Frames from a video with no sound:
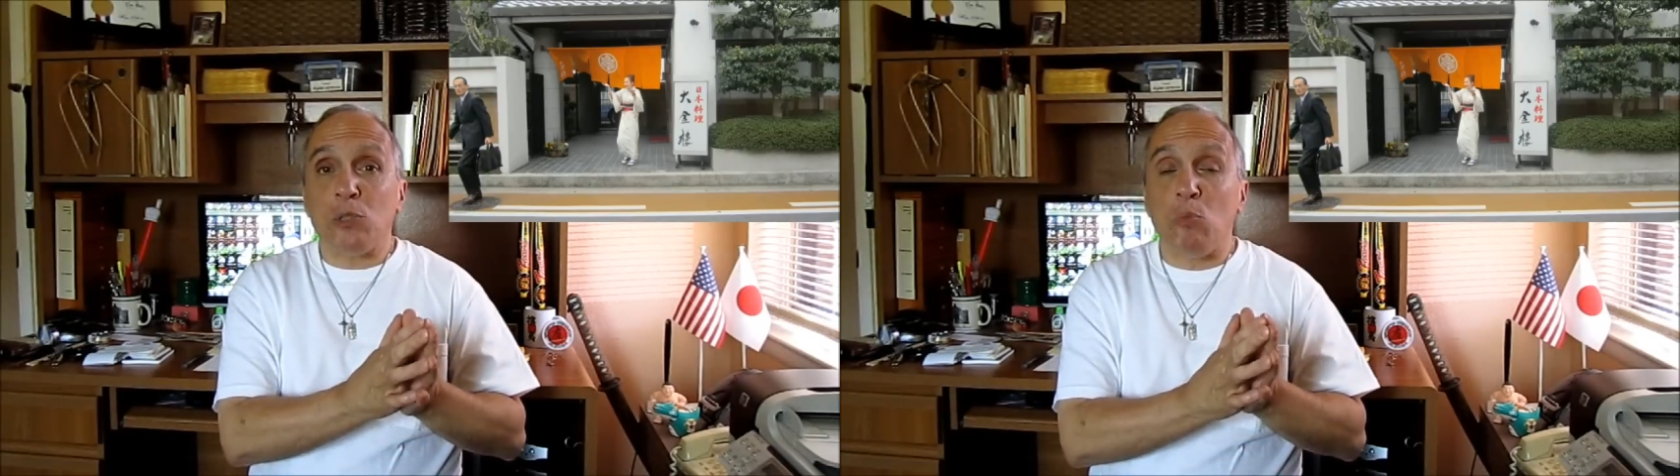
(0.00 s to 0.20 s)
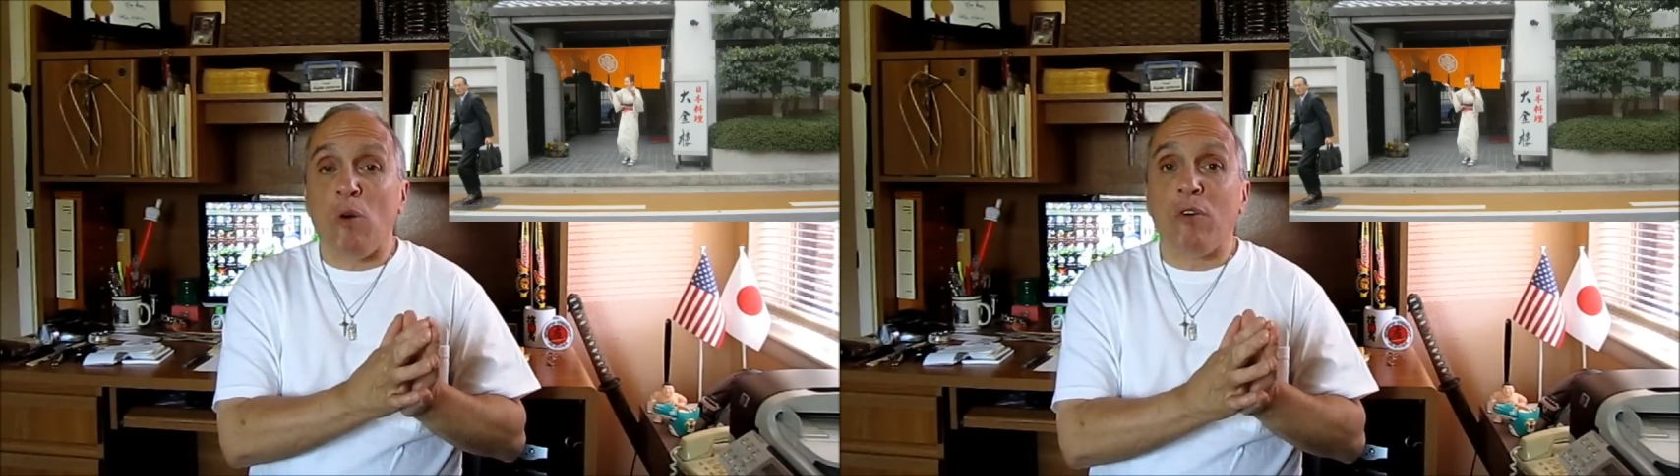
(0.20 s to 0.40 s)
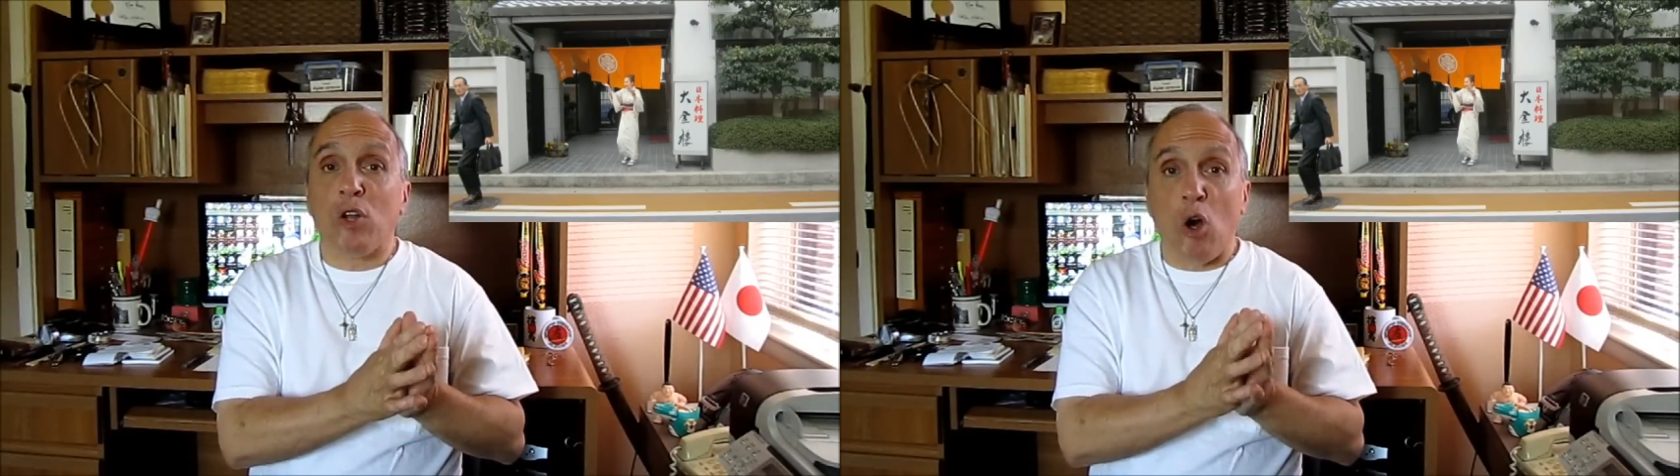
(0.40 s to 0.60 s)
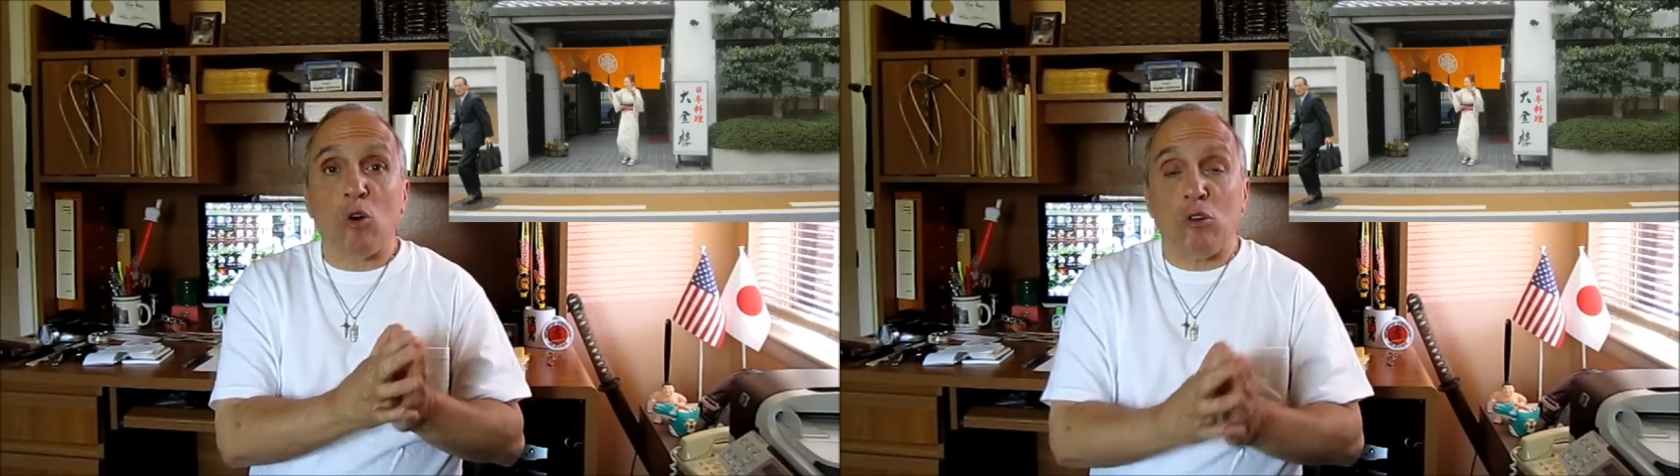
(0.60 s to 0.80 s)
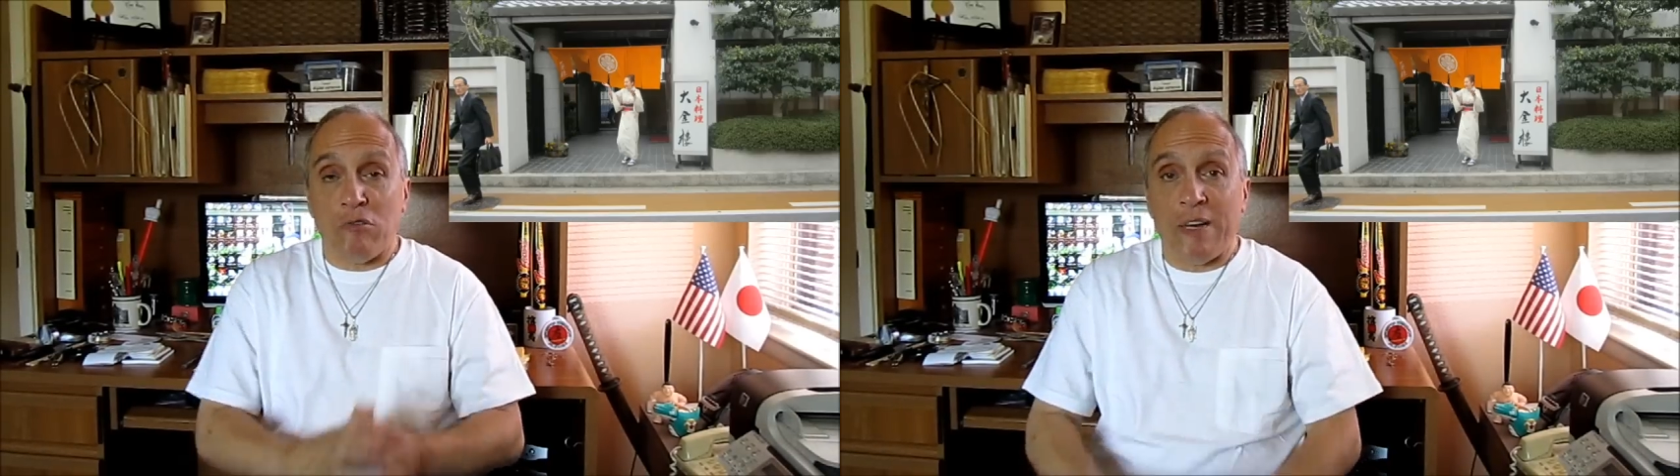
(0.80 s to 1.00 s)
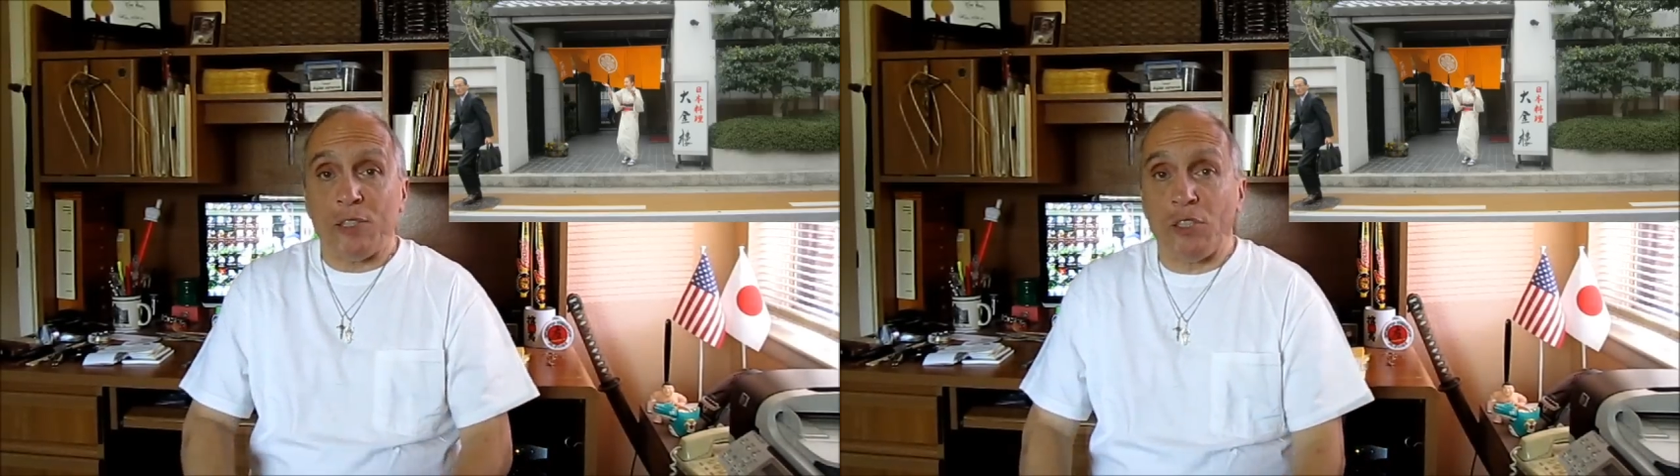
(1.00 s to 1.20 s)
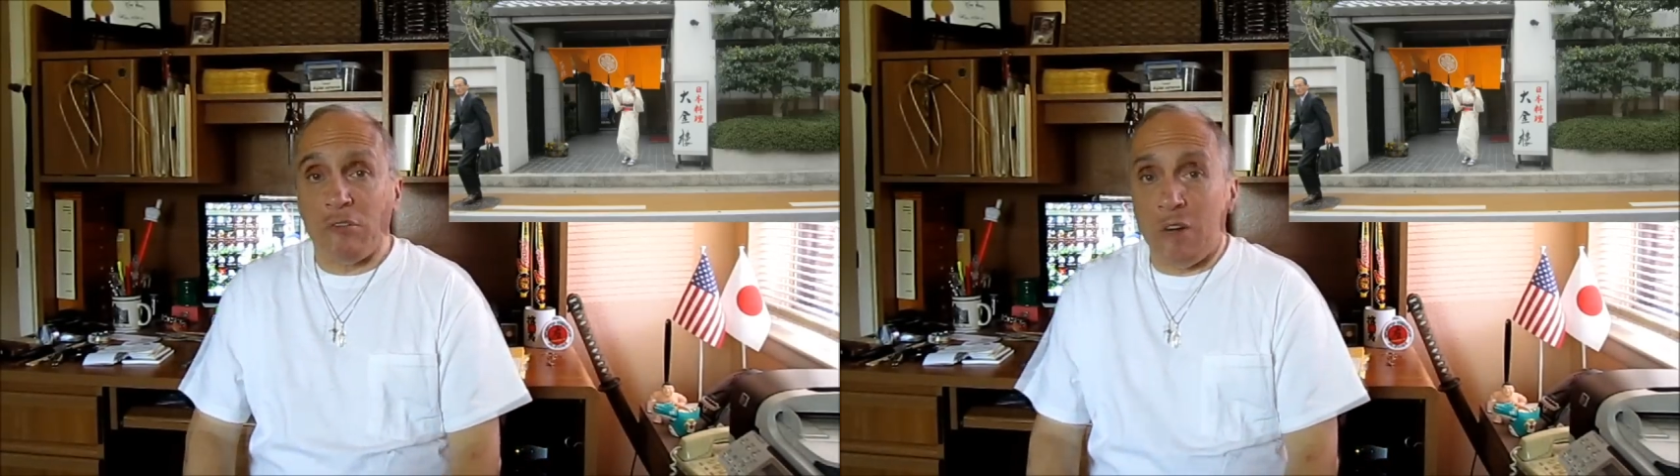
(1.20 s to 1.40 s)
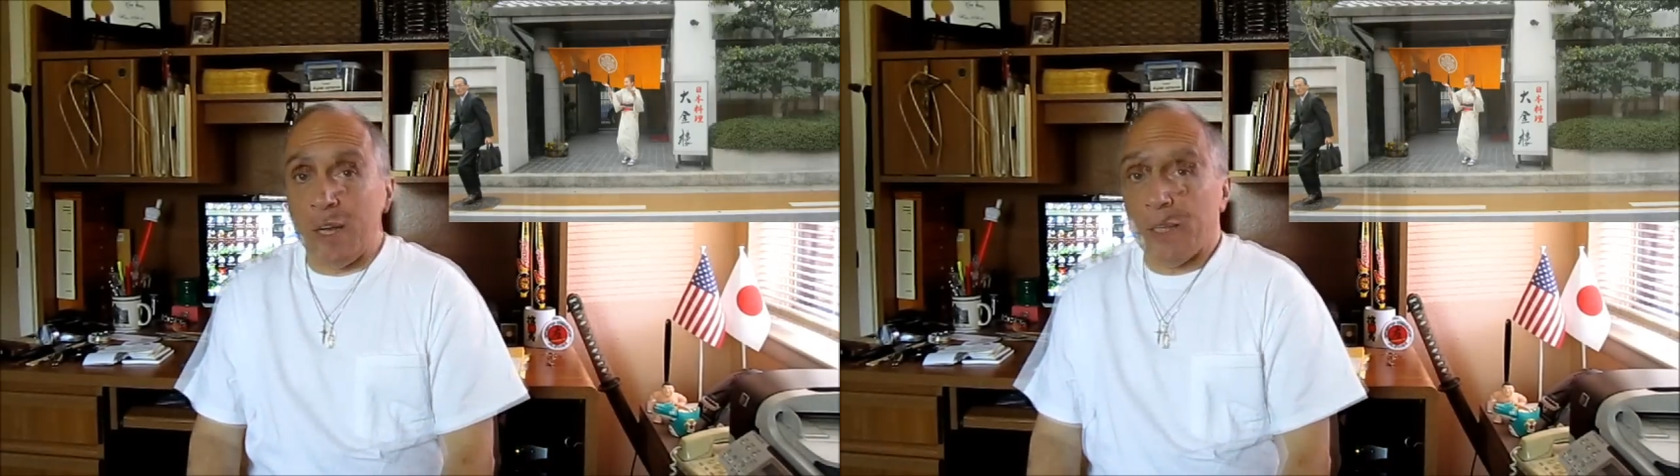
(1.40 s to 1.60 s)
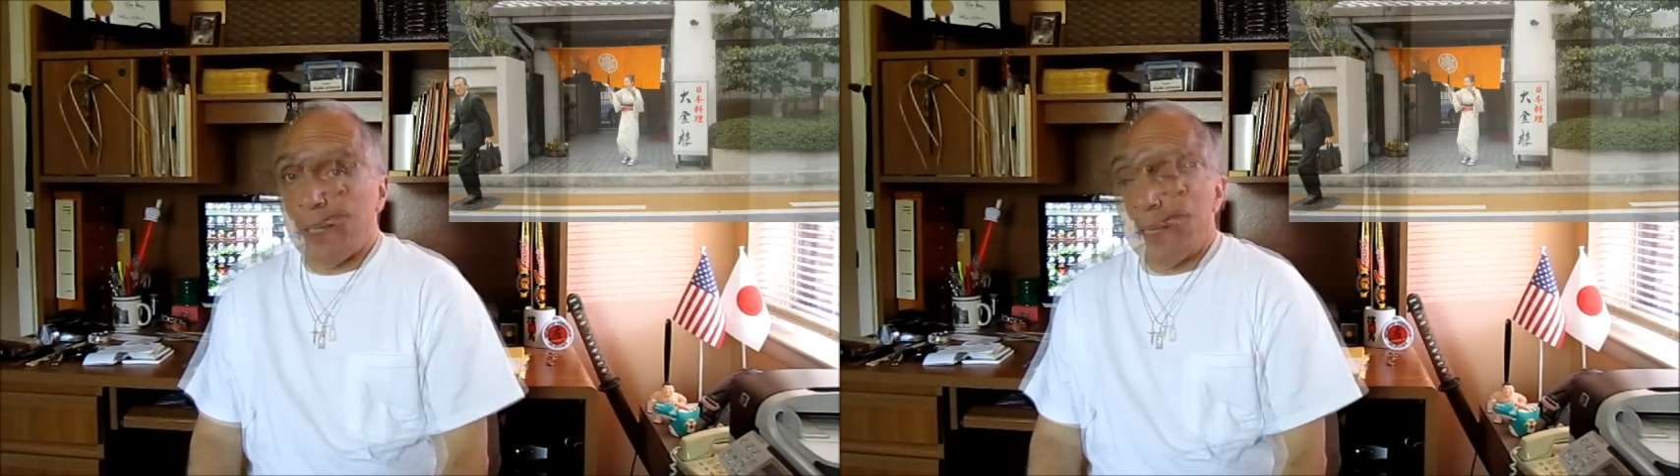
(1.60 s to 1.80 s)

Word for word: it's more of a local restaurant.